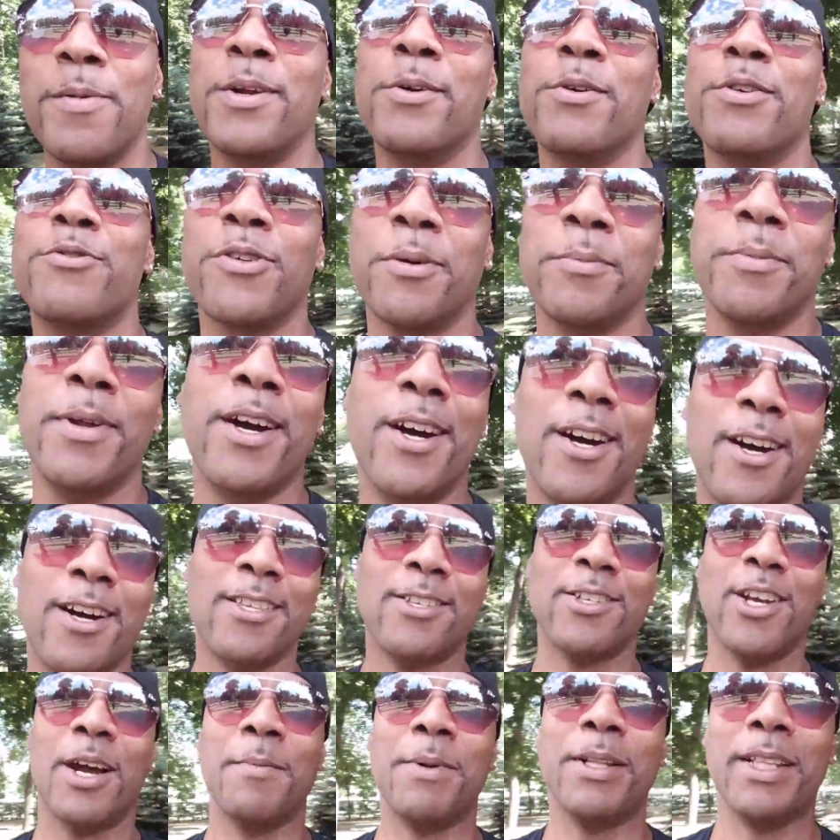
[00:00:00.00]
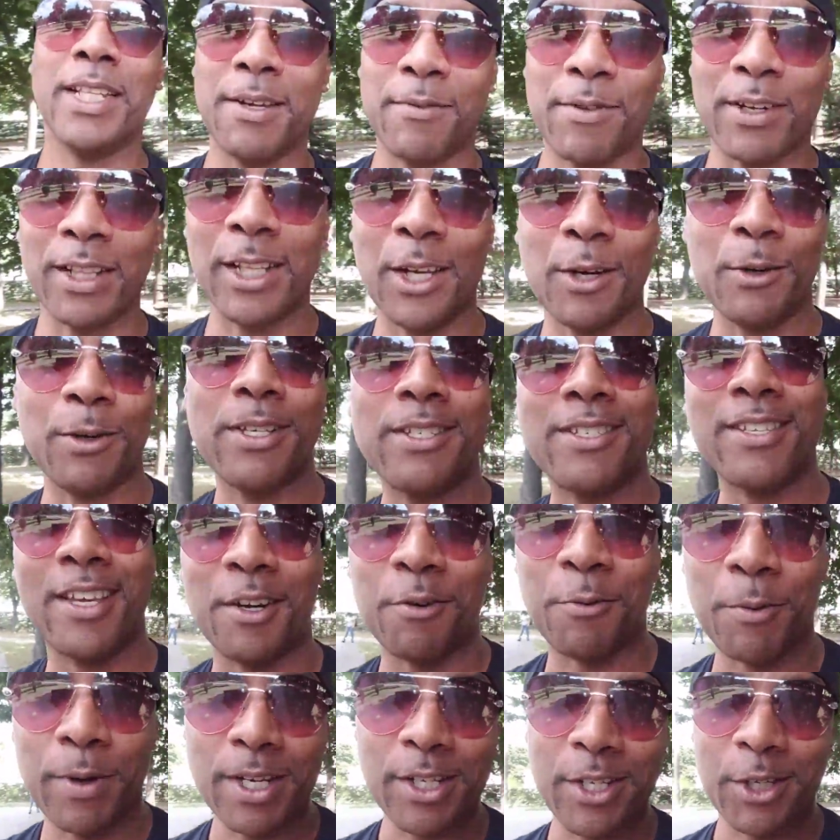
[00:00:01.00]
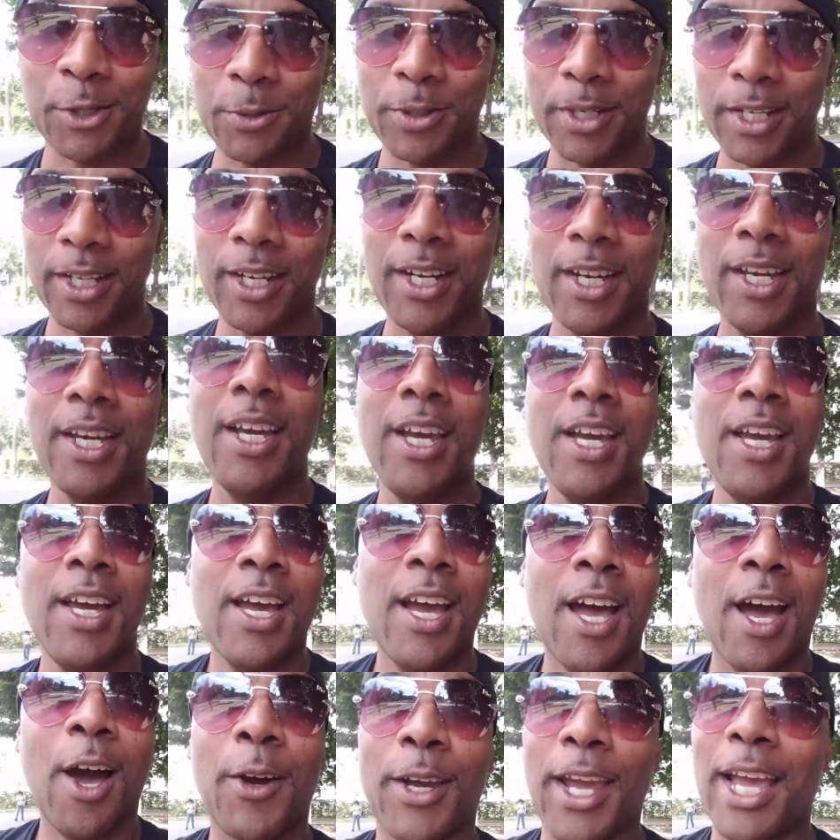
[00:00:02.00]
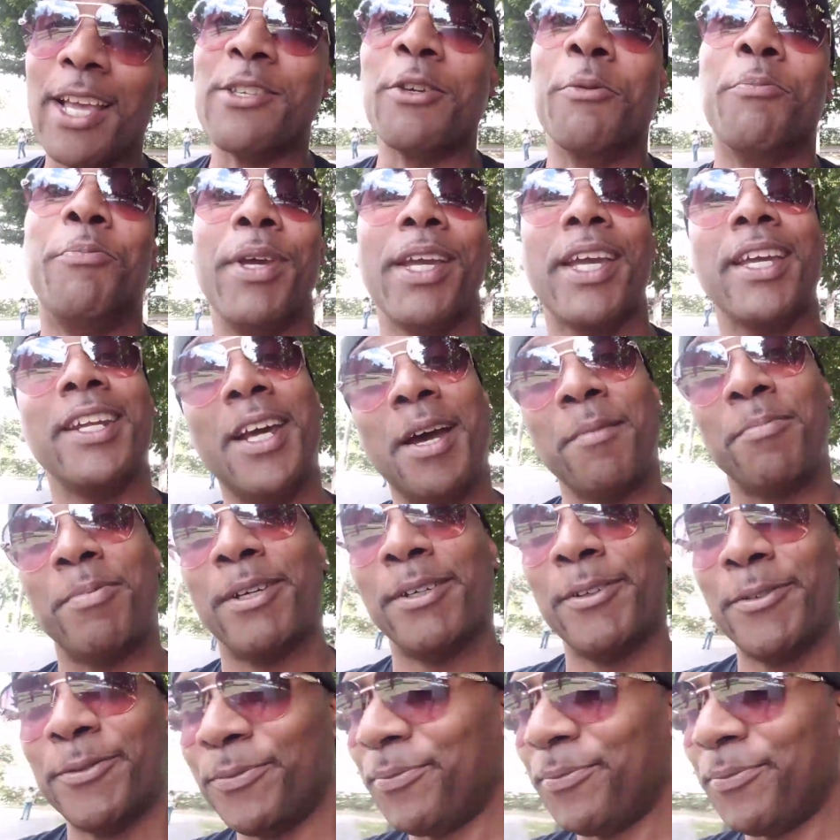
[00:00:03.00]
but it was from the heart, so I'm gonna leave it alone instead of reshooting it. Okay, so picking up.